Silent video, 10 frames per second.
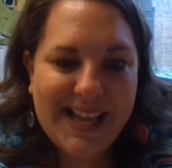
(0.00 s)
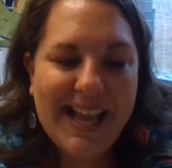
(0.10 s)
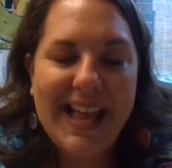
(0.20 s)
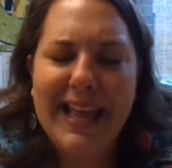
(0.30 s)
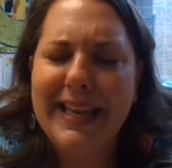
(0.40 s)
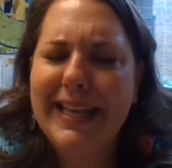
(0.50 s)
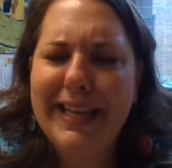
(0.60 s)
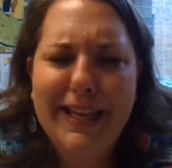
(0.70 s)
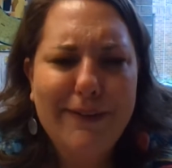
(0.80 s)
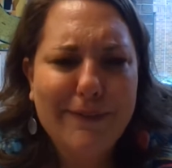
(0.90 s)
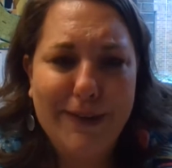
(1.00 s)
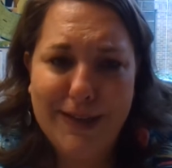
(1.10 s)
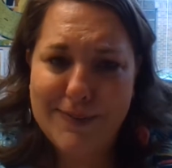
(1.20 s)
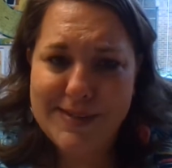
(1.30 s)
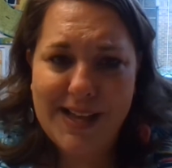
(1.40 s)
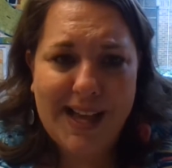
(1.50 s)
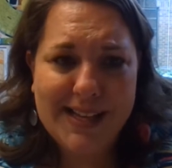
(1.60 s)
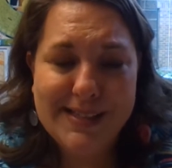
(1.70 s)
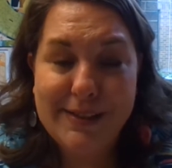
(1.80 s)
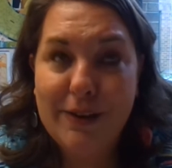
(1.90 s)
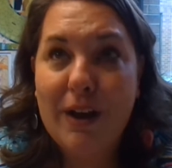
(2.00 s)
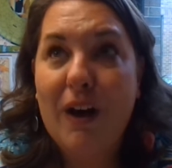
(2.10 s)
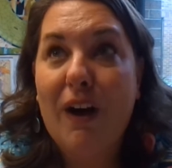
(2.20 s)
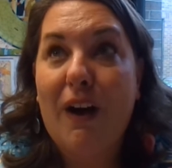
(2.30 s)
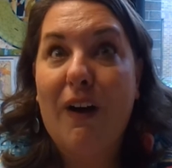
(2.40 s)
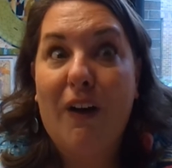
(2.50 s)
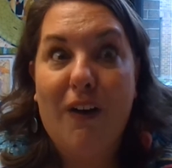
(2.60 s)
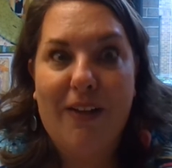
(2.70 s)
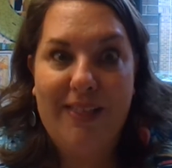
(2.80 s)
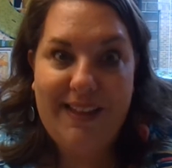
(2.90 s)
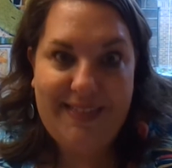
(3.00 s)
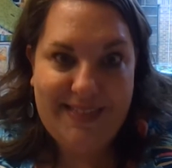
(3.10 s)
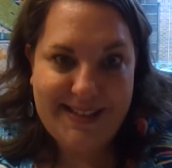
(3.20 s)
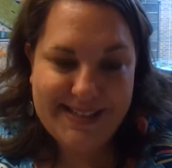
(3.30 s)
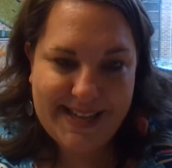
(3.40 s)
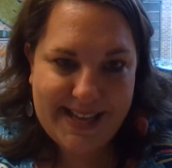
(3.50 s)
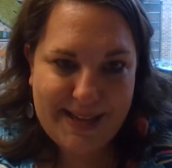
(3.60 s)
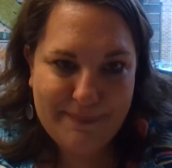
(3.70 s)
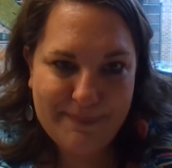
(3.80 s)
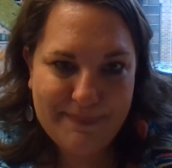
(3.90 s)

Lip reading: And he forgives us all the time.